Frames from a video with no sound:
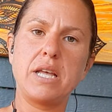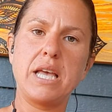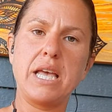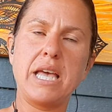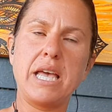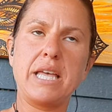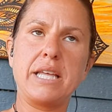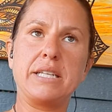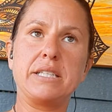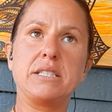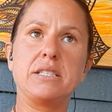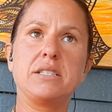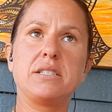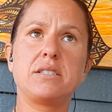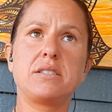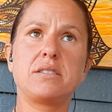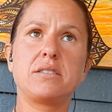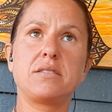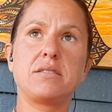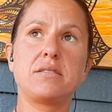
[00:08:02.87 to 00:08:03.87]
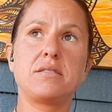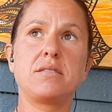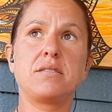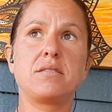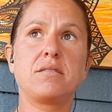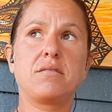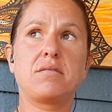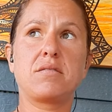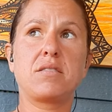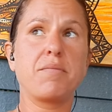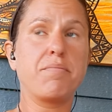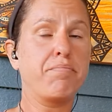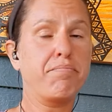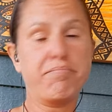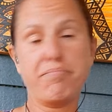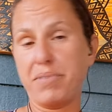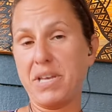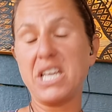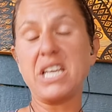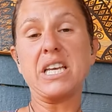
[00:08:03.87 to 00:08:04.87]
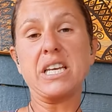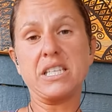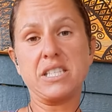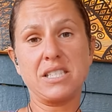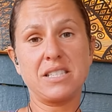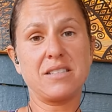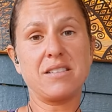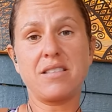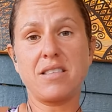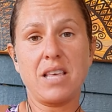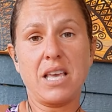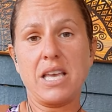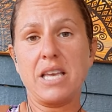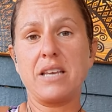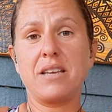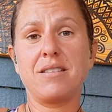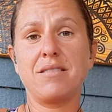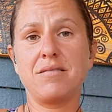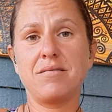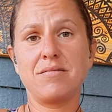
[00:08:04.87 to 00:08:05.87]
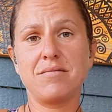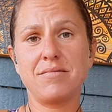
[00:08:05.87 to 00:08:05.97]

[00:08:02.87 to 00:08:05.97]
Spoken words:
And the biggest thing